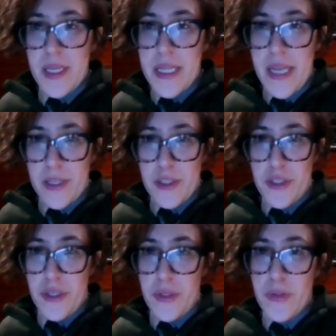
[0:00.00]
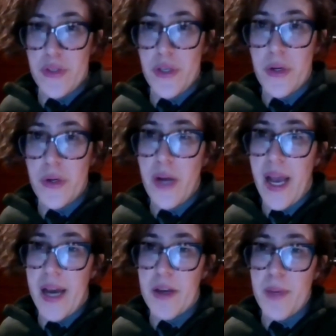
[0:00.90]
on the next two. So,
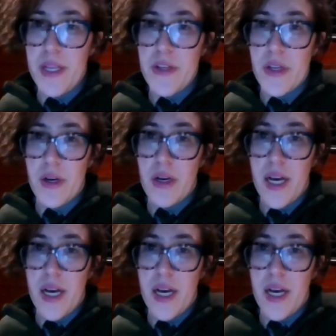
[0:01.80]
how do we know?